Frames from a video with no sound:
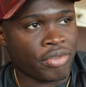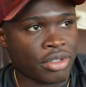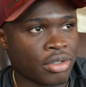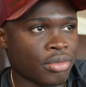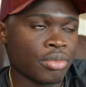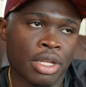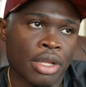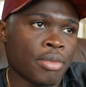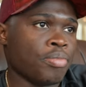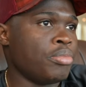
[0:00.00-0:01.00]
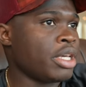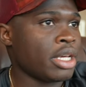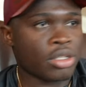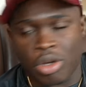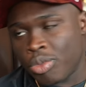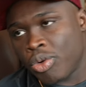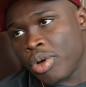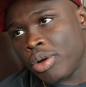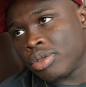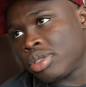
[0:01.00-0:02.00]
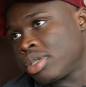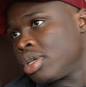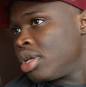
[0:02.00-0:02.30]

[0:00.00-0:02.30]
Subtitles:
You know, be it Commonwealth,